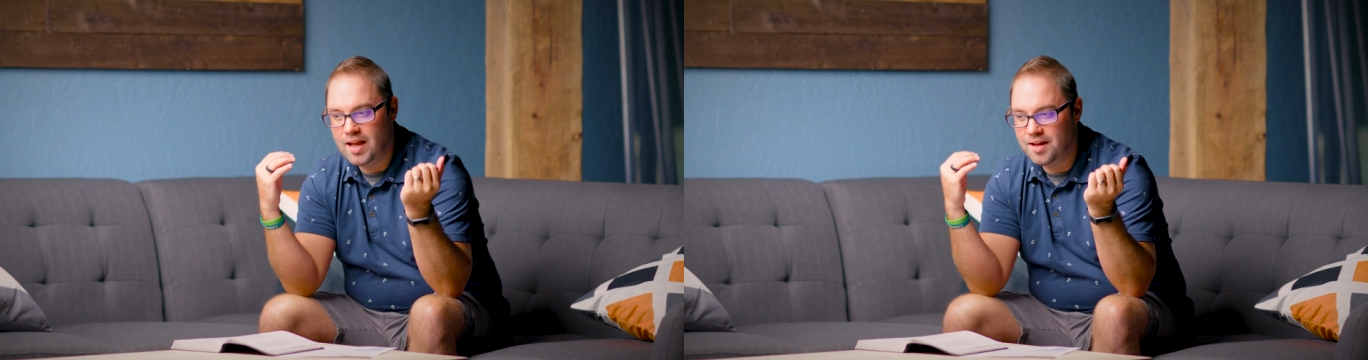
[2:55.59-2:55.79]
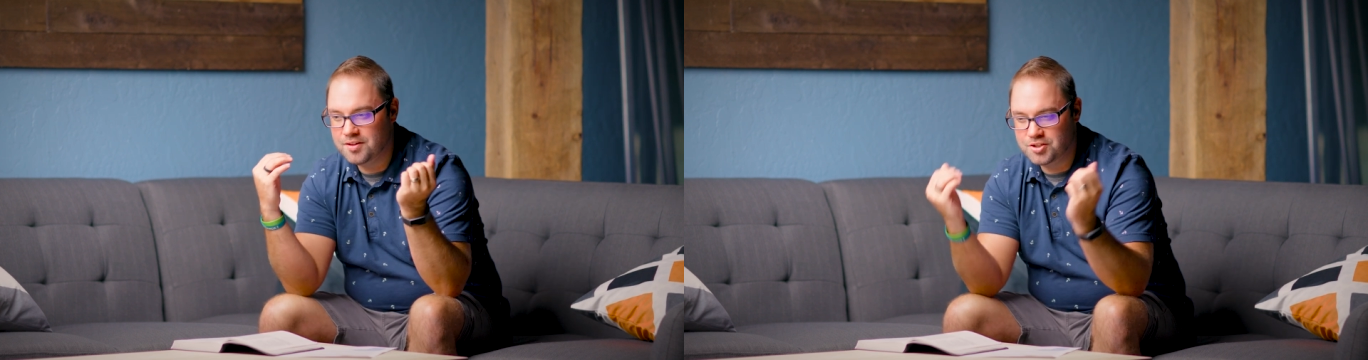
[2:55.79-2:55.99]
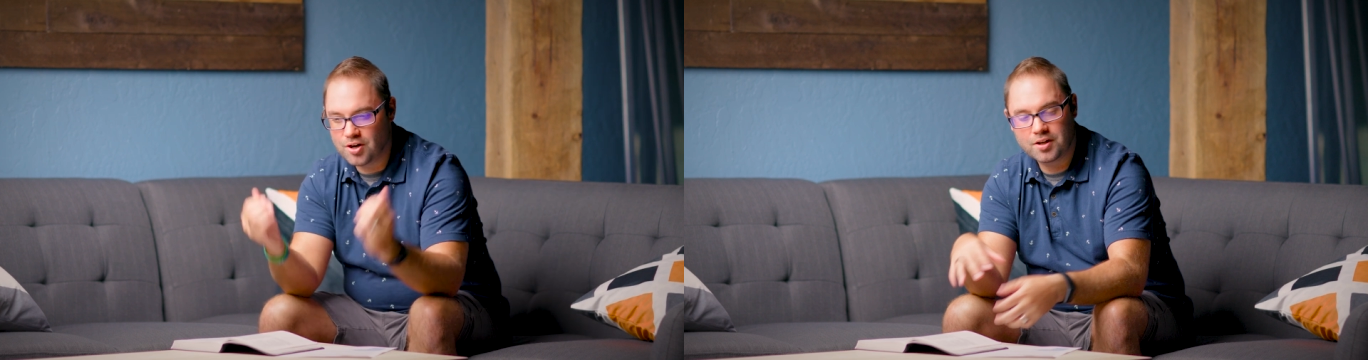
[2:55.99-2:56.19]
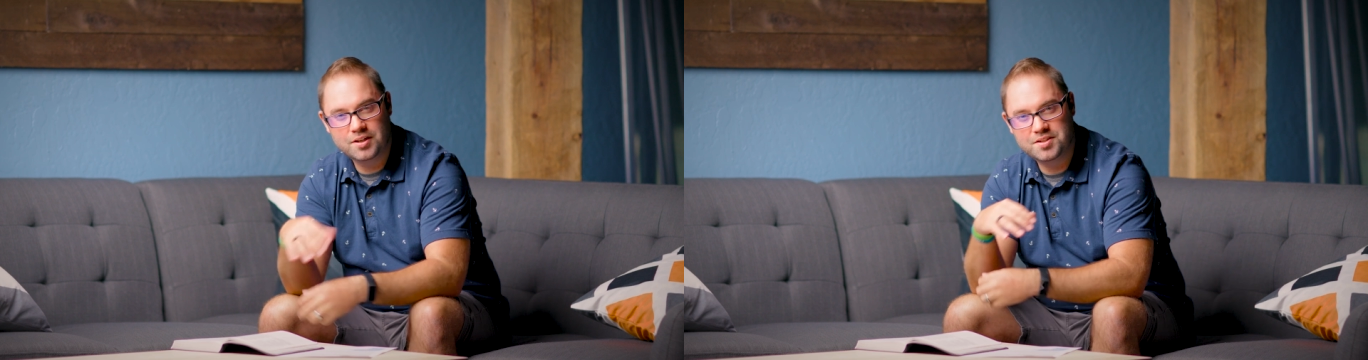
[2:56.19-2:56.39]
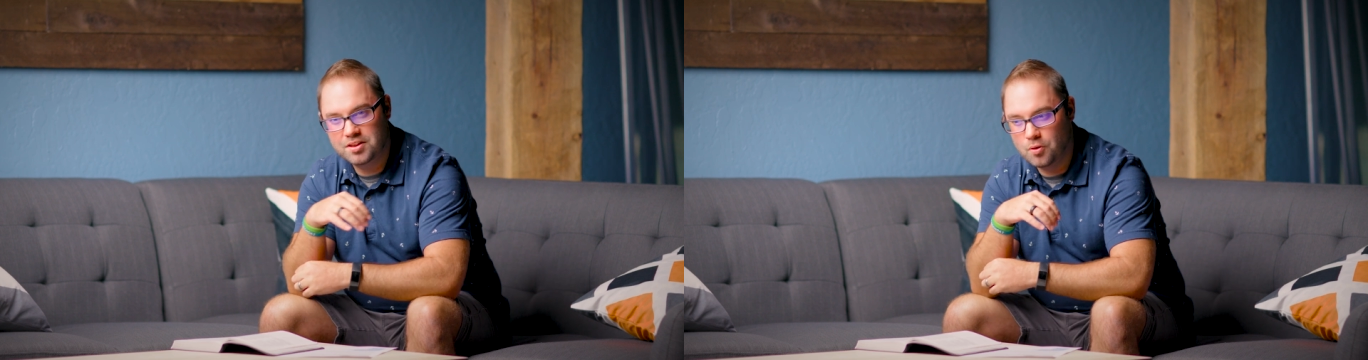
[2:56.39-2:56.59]
and the
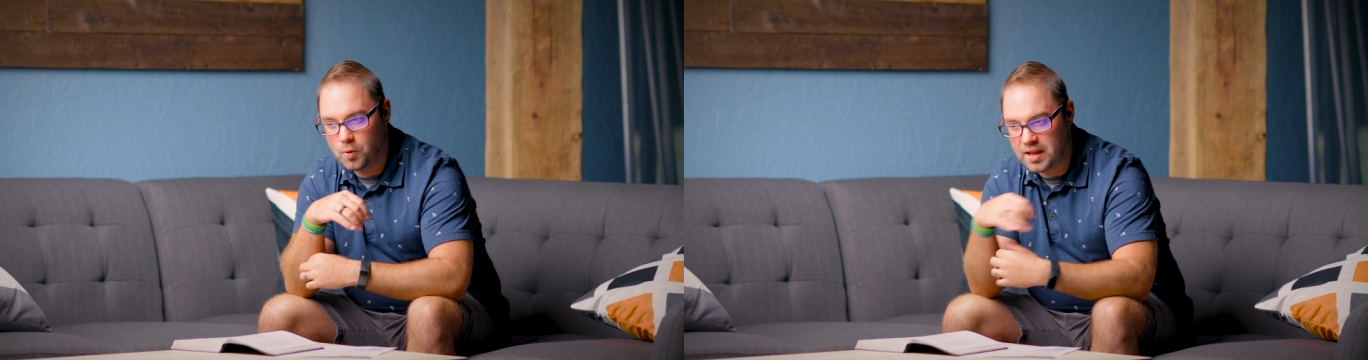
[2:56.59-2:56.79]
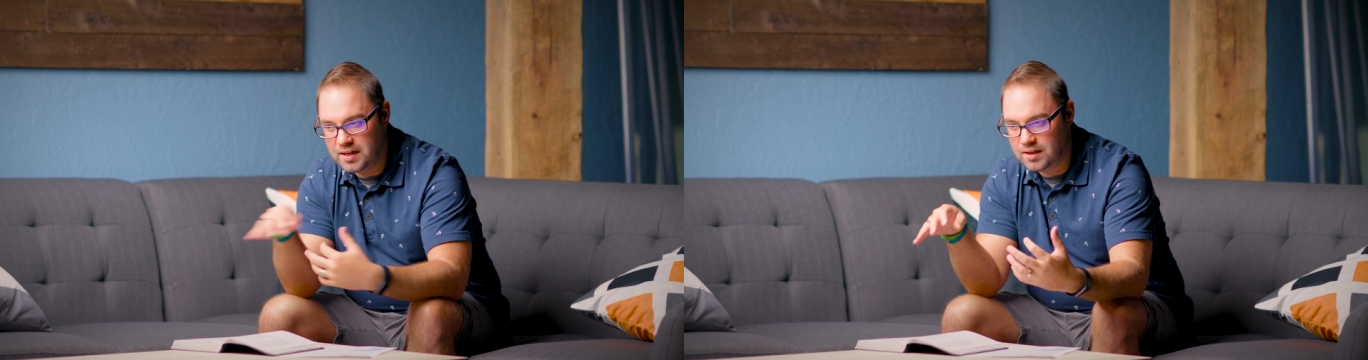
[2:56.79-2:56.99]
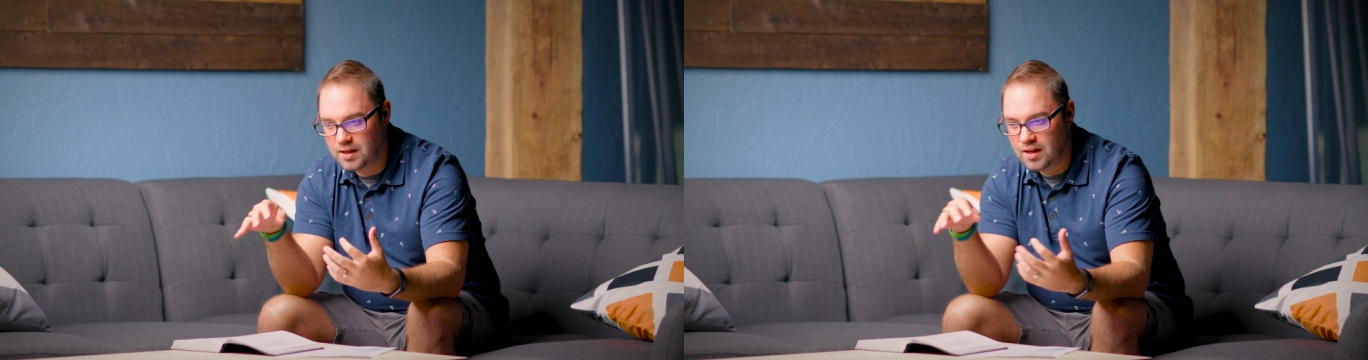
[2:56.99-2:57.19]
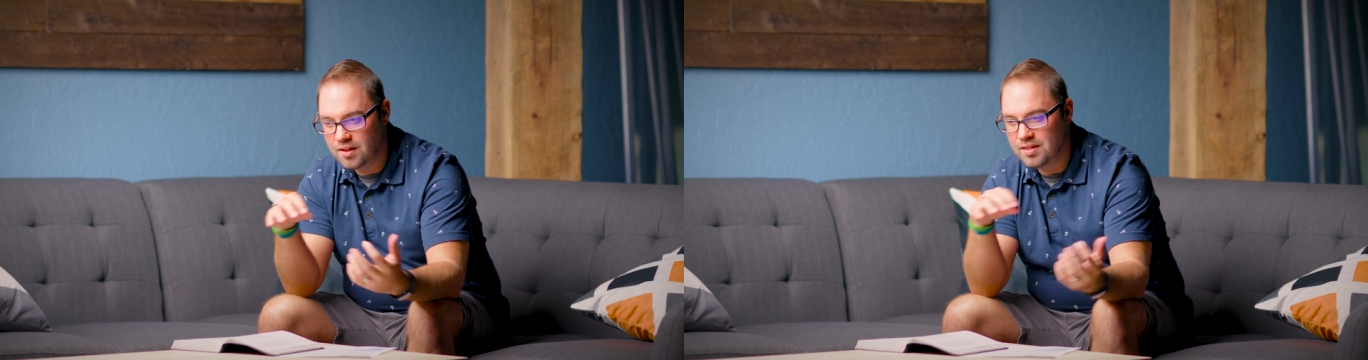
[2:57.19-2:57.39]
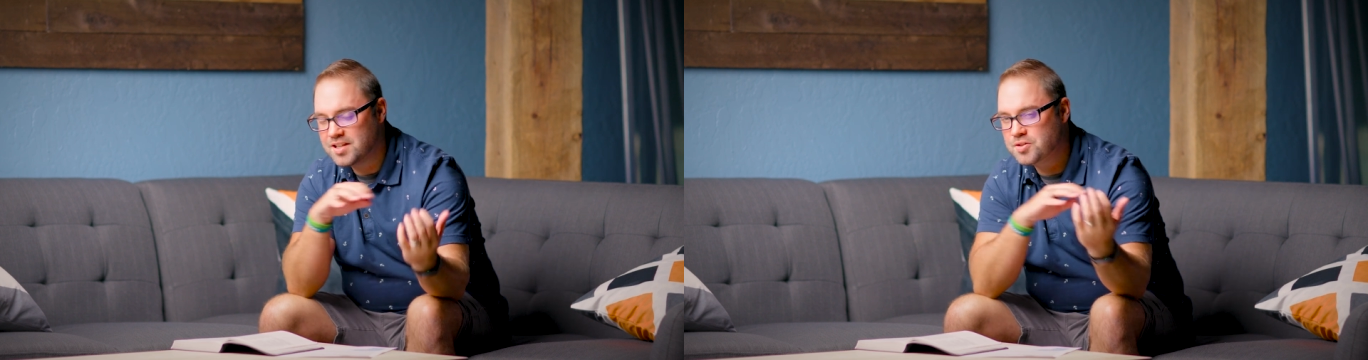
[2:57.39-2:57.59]
darkness and the wind,
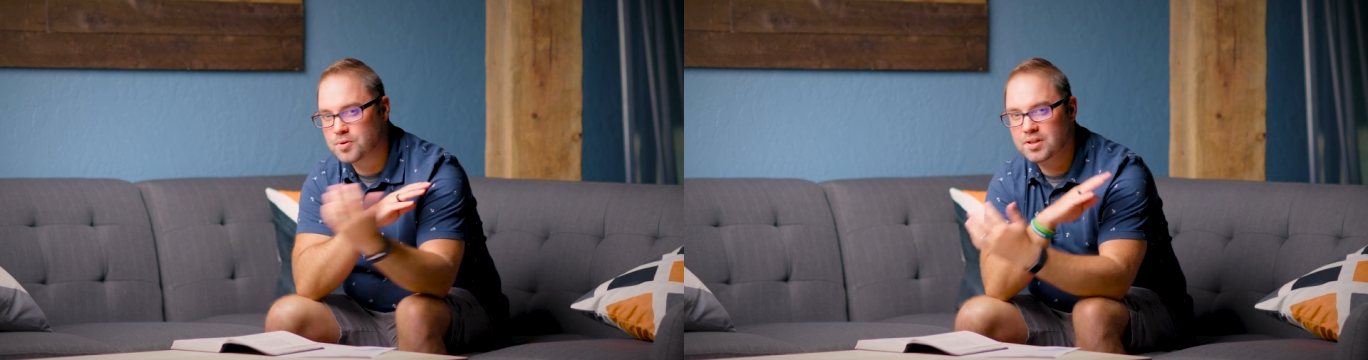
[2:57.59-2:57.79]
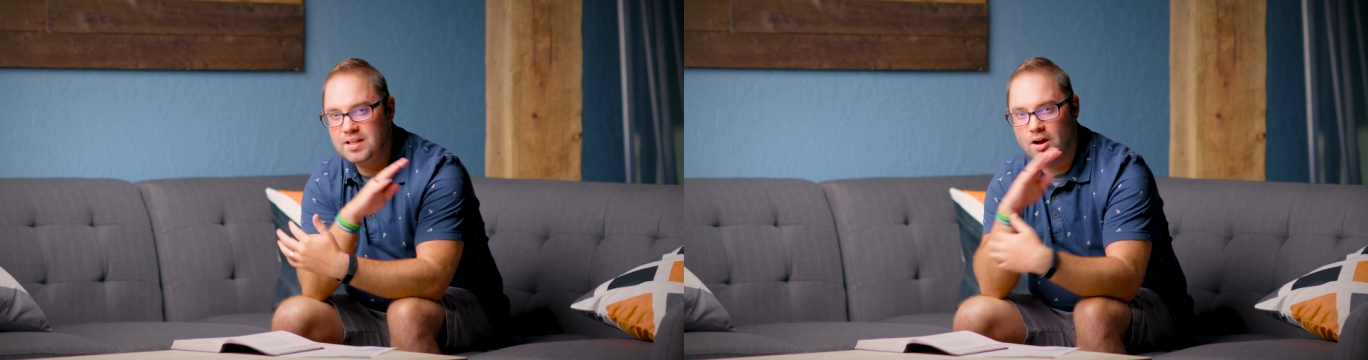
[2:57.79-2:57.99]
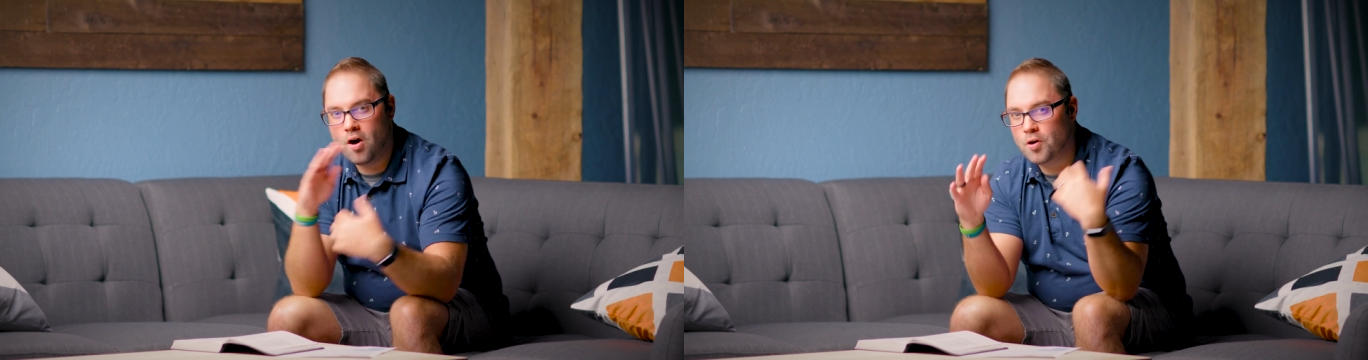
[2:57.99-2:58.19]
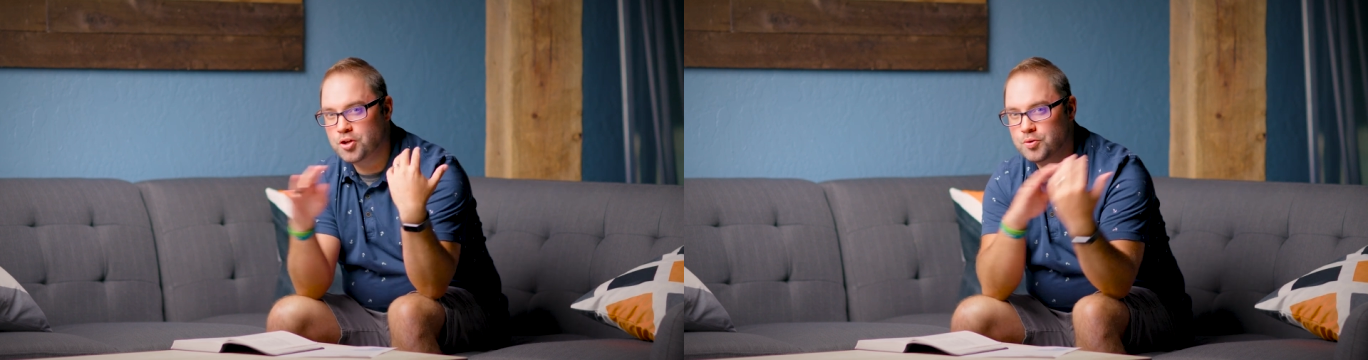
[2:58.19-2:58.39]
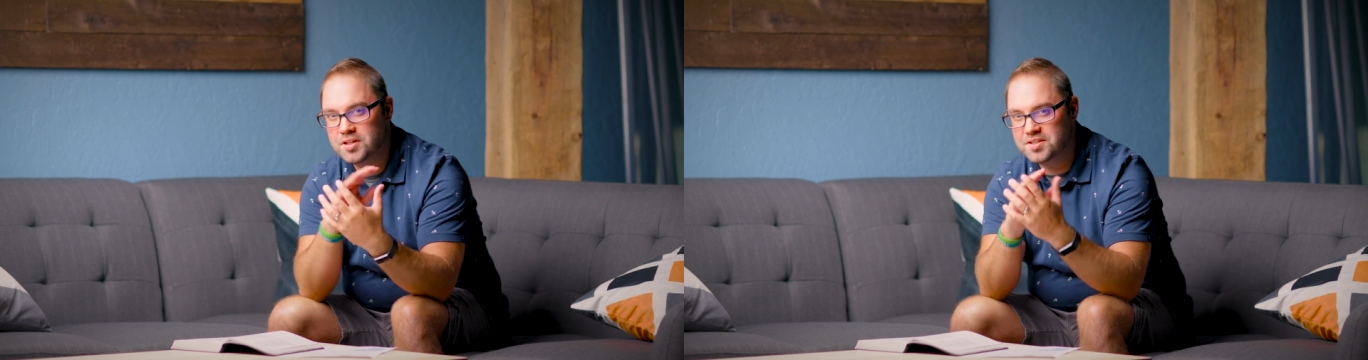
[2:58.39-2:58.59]
that's really all
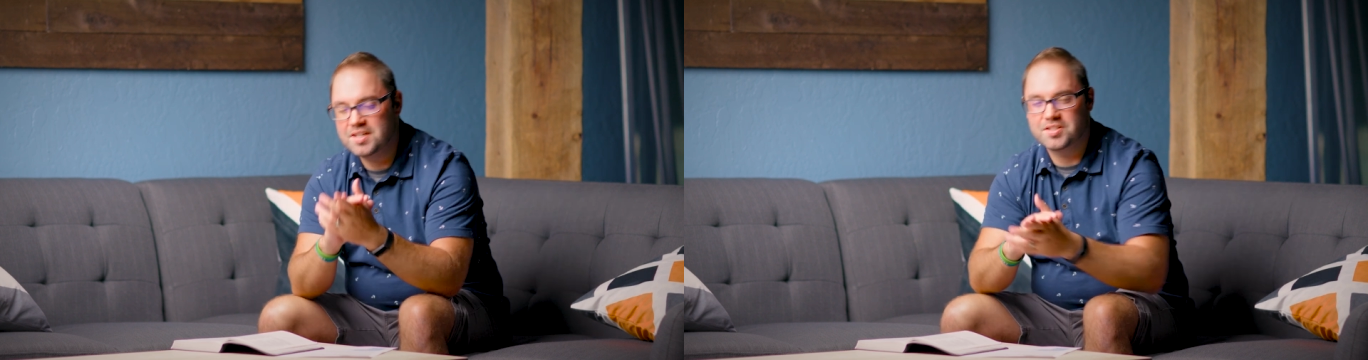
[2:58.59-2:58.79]
you can see.